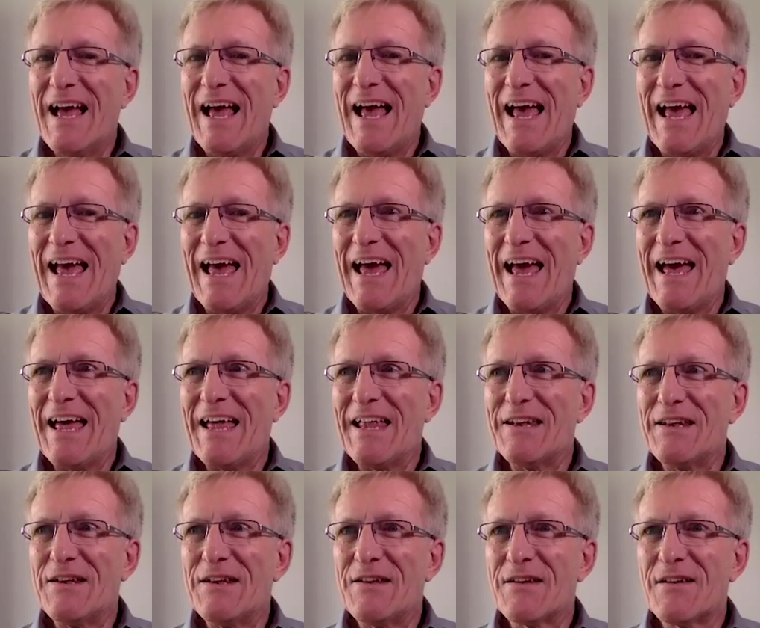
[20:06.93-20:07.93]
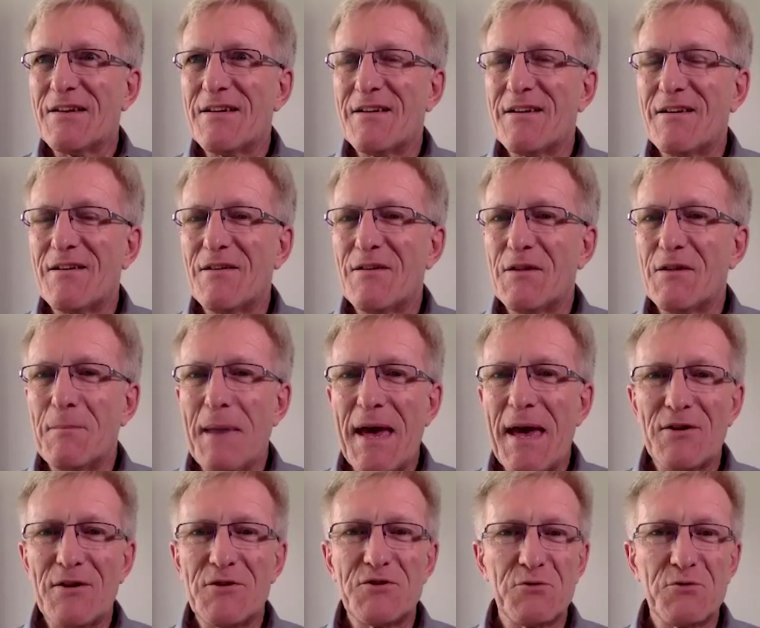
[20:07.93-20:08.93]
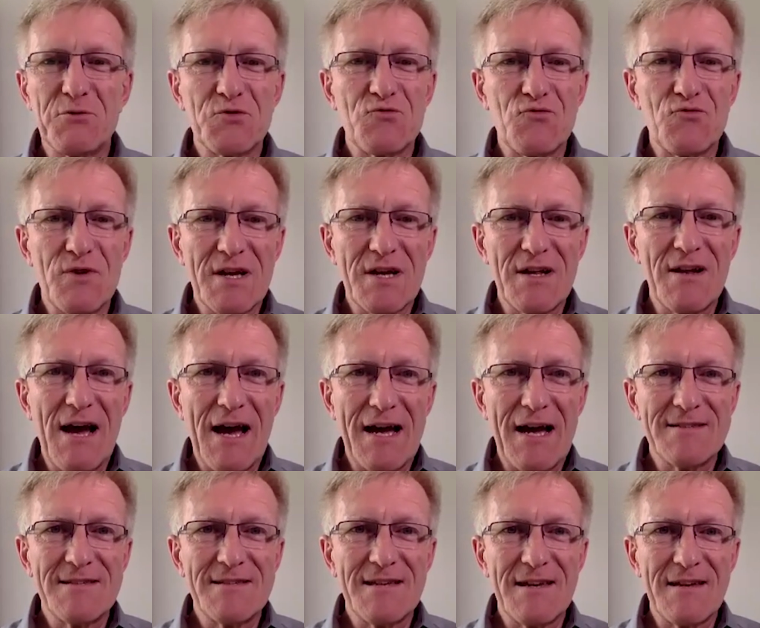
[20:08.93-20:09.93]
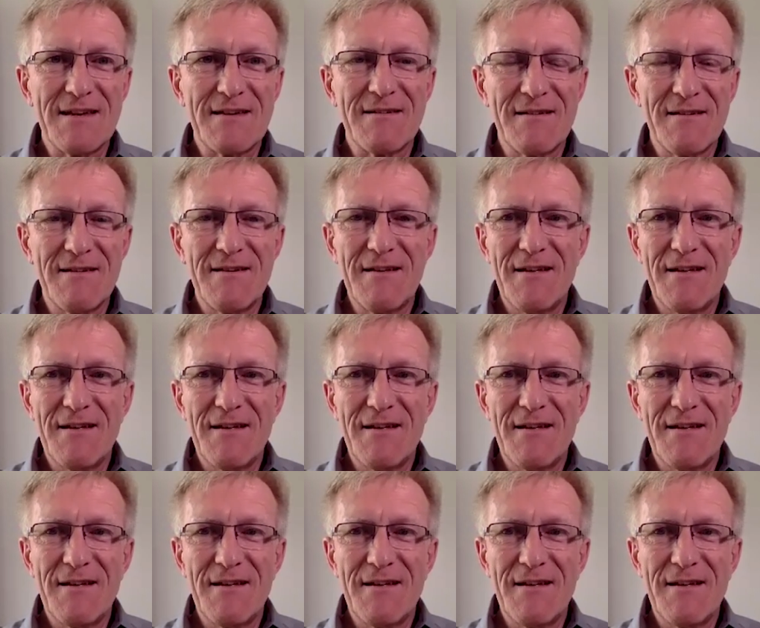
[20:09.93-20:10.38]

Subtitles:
and the manager was realizing